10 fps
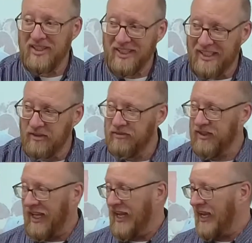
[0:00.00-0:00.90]
live
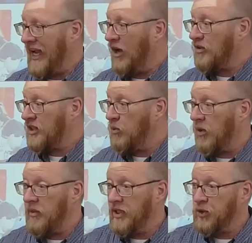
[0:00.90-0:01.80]
like? How does he want
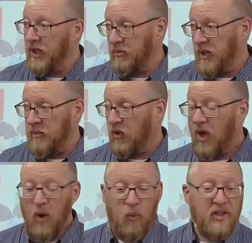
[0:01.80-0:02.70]
me to treat people?
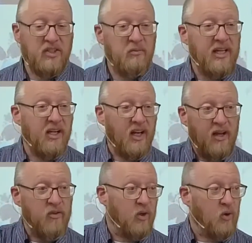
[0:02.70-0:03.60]
What does it mean to love
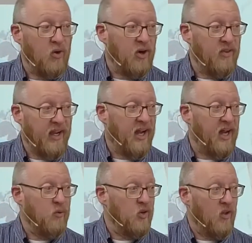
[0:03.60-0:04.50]
the Lord thy God
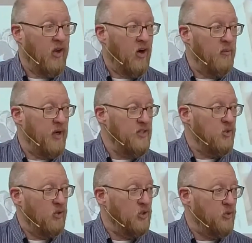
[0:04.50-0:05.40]
with all thy heart, mind, soul,
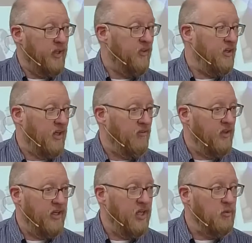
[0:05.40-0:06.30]
and strength, and love thy
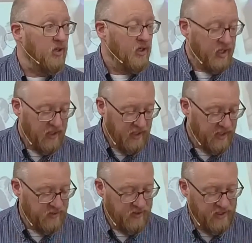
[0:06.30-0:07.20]
neighbor
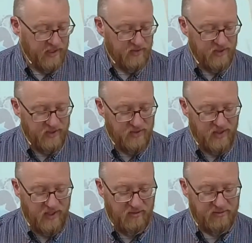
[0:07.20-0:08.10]
as, as
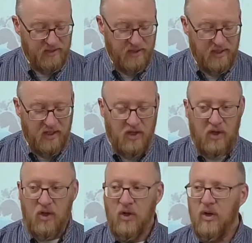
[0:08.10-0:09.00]
thyself?
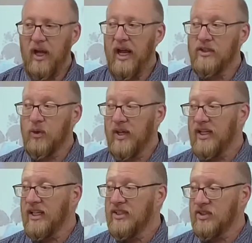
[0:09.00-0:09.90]
And so they
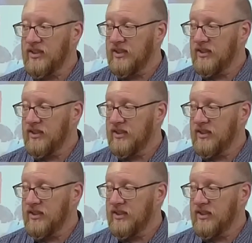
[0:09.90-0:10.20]
listened